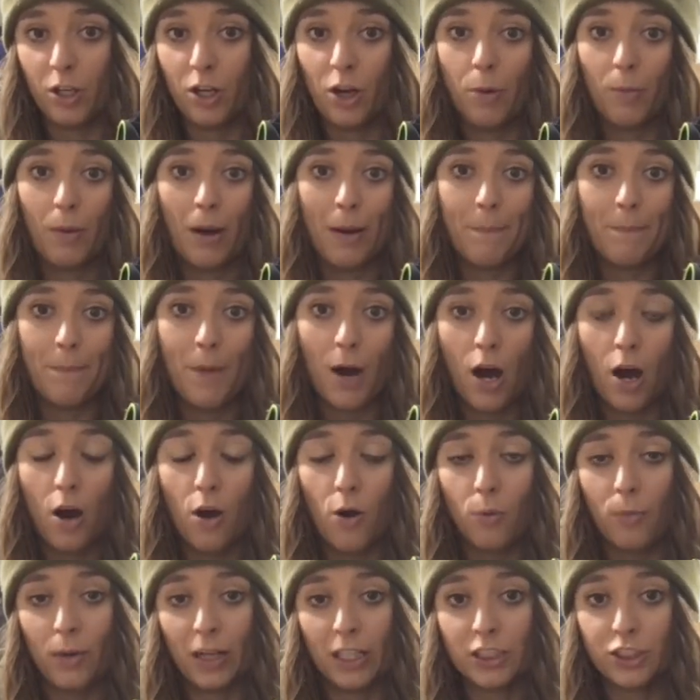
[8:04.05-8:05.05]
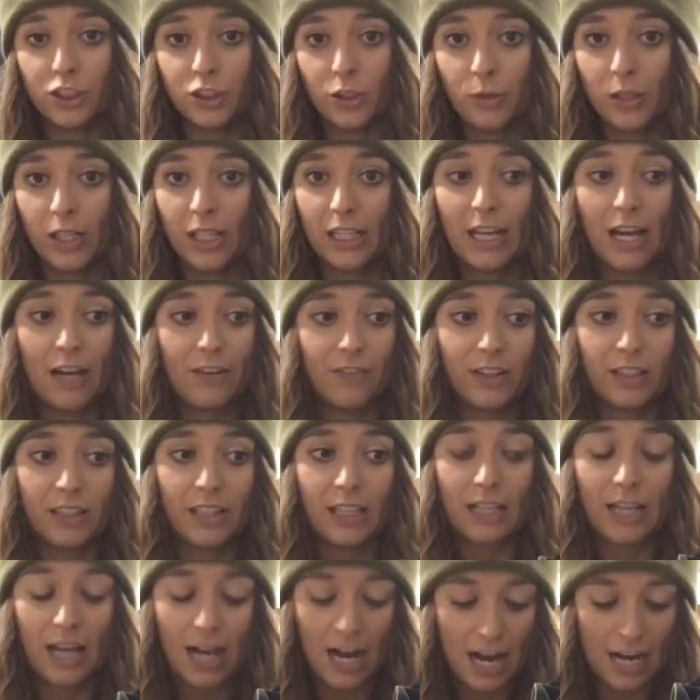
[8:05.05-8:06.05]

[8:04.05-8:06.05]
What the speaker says: my bow, my shooting, everything.